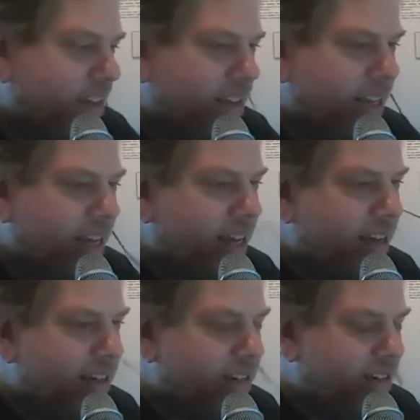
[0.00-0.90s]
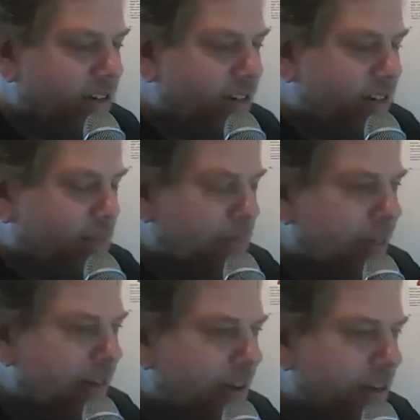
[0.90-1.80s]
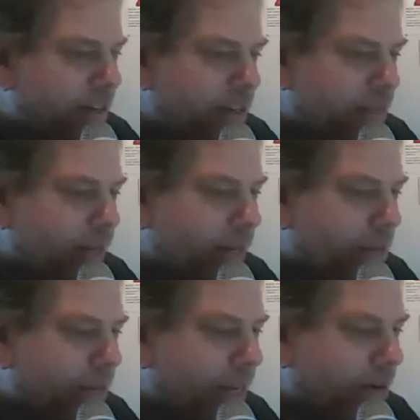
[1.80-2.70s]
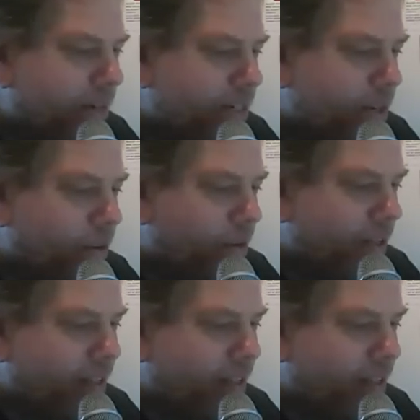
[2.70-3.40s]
Yeah. Are you just Are you just a big complainer in general?